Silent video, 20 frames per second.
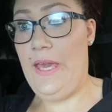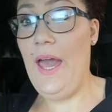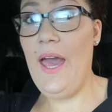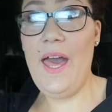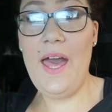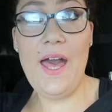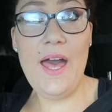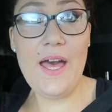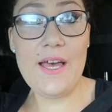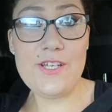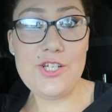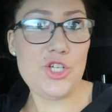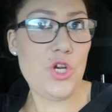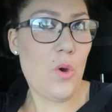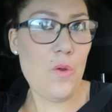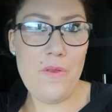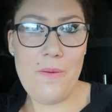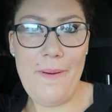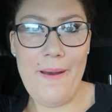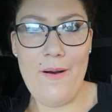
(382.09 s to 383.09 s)
Yeah,
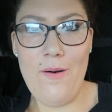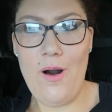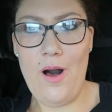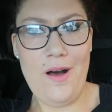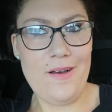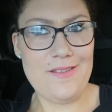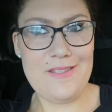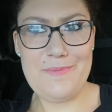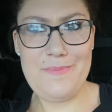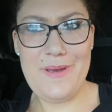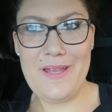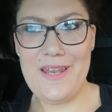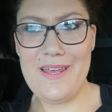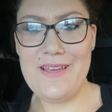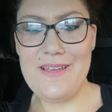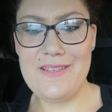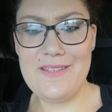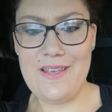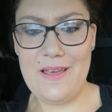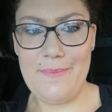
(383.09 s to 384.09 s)
show them how awesome it
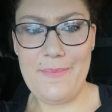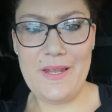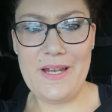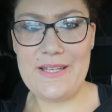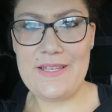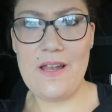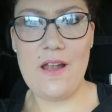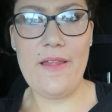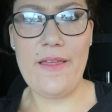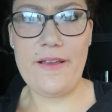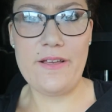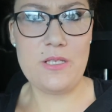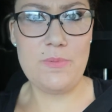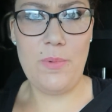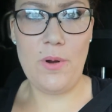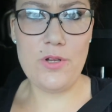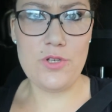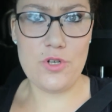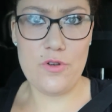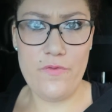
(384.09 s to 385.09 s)
is. I mean, it's not like a
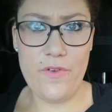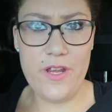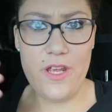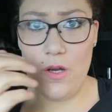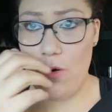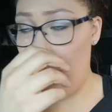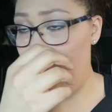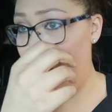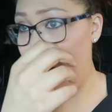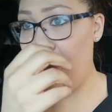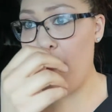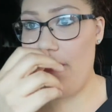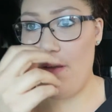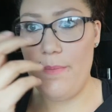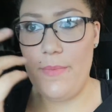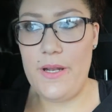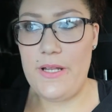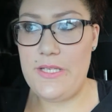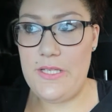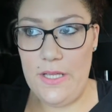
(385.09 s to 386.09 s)
sponsored video or
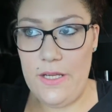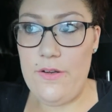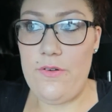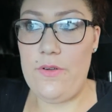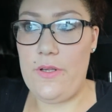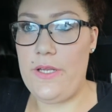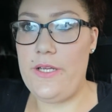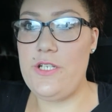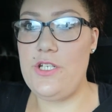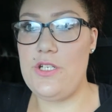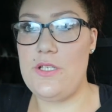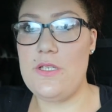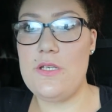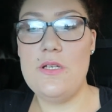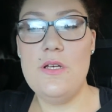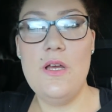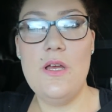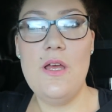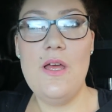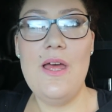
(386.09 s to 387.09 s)
anything, but it's literally just.
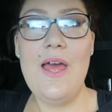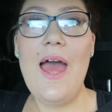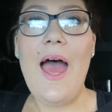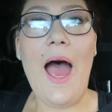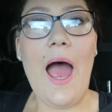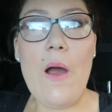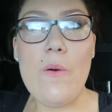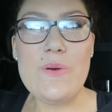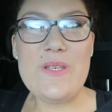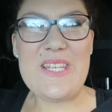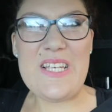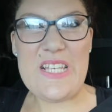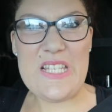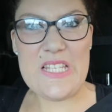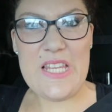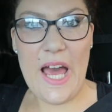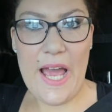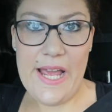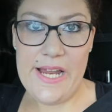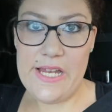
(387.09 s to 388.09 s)
I was
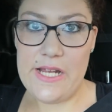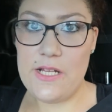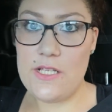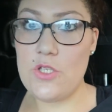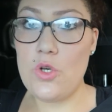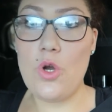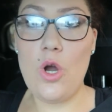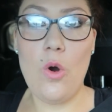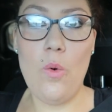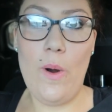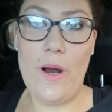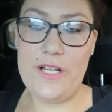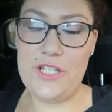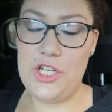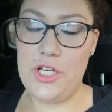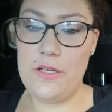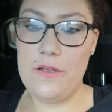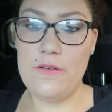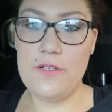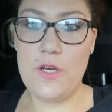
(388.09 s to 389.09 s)
excited, so go
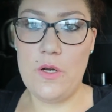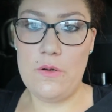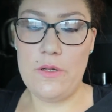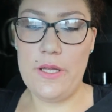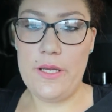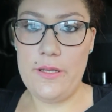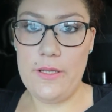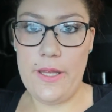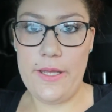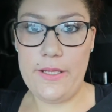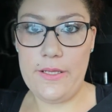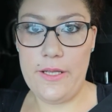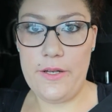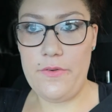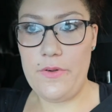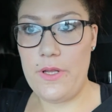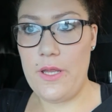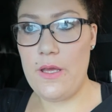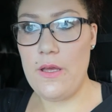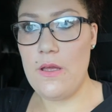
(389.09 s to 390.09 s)
watch it. Totally, like I'm
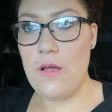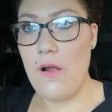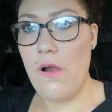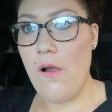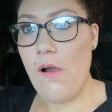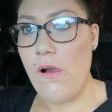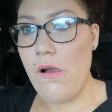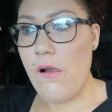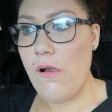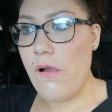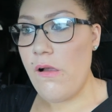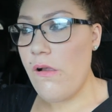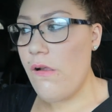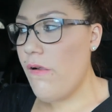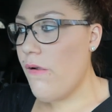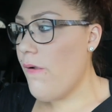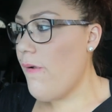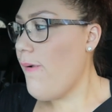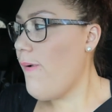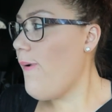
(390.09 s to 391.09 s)
literally. I'm excited to get the
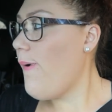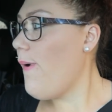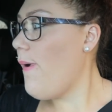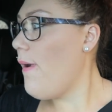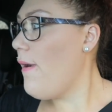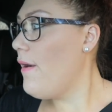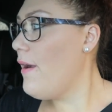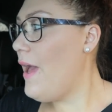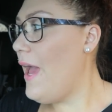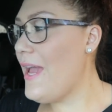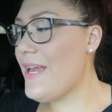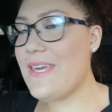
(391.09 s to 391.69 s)
hand-me-down Fitbit.